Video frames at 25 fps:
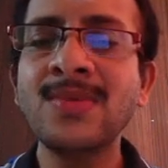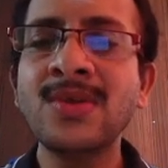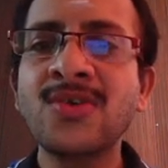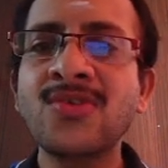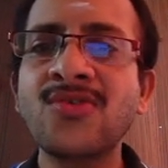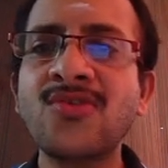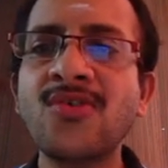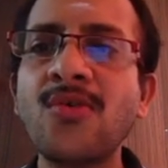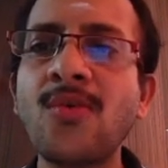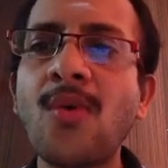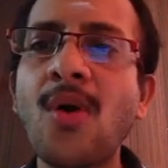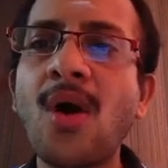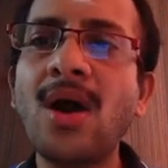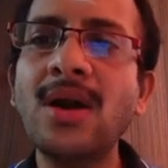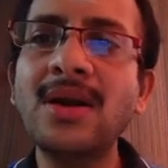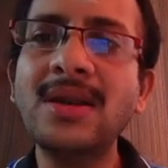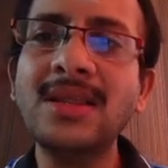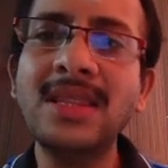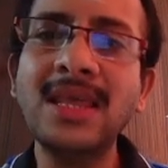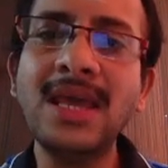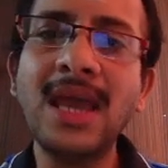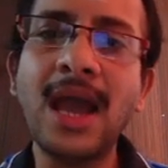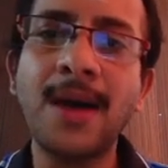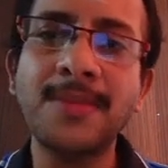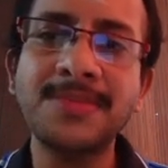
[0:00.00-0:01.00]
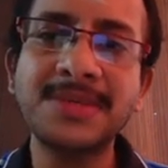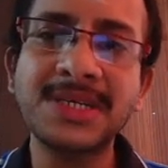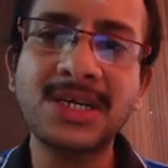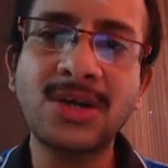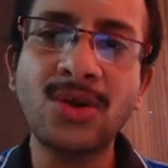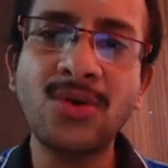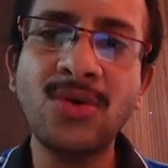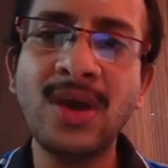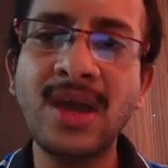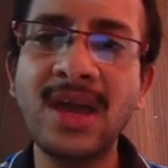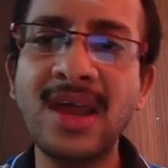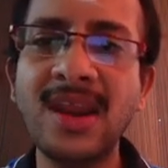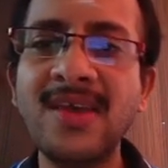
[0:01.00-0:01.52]
So what the objective
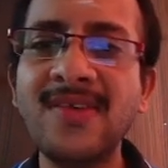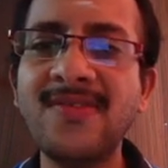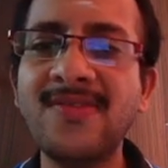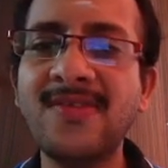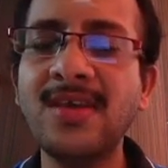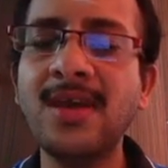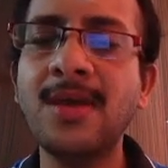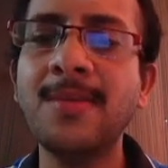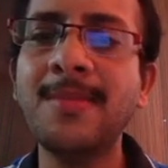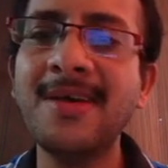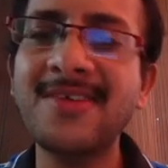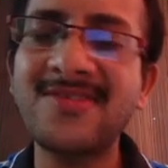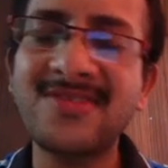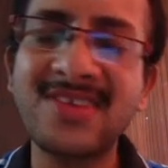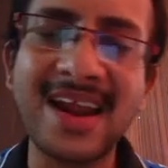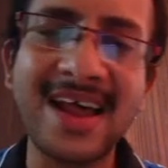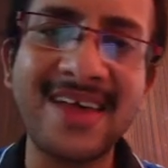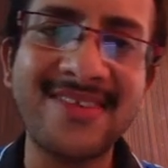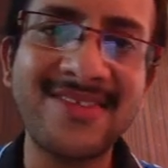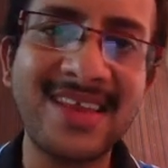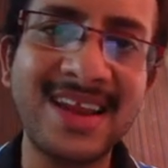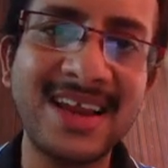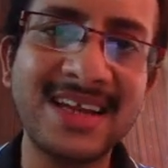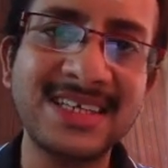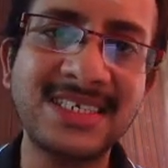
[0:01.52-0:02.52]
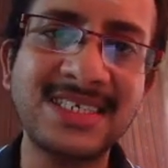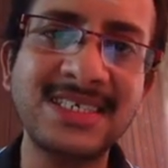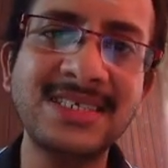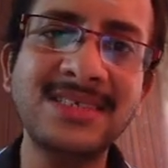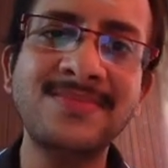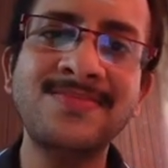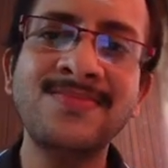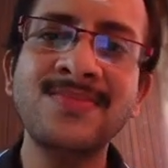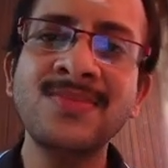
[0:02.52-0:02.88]
here is image translation.